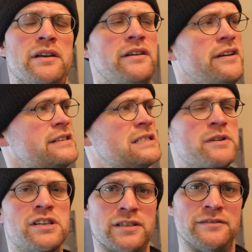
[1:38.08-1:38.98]

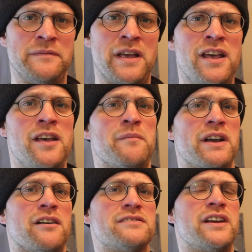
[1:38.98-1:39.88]
expression,
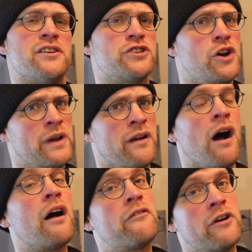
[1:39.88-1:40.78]
because they are showing
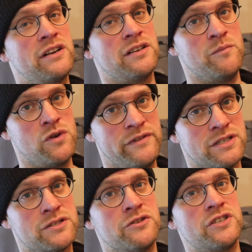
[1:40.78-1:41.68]
R-rated
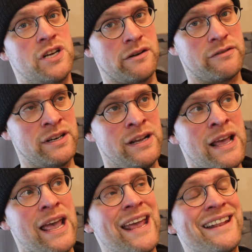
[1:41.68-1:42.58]
movies to children,
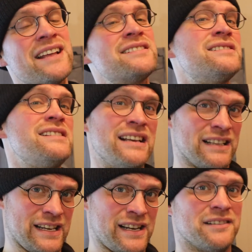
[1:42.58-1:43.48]
and that's
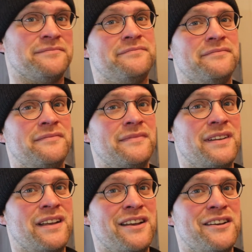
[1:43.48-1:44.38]
illegal.
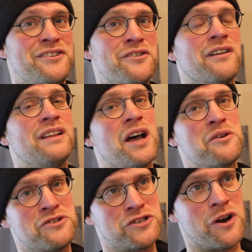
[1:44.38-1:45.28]
You're
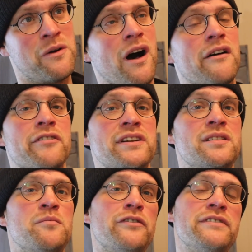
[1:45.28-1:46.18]
allowed to show
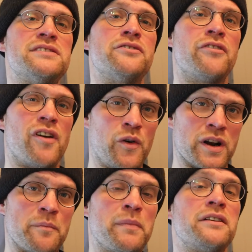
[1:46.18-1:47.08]
R-rated movies to
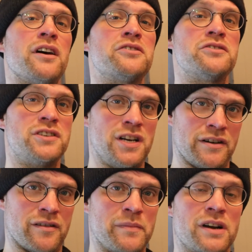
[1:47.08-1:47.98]
grown-up, but not to
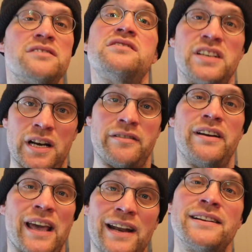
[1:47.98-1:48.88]
children, because
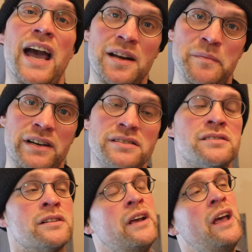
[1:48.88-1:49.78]
children get
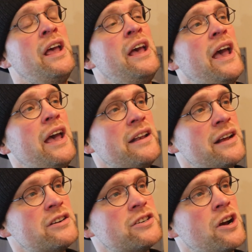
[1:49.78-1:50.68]
nightmares. And
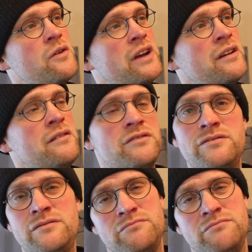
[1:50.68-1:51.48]
they're showing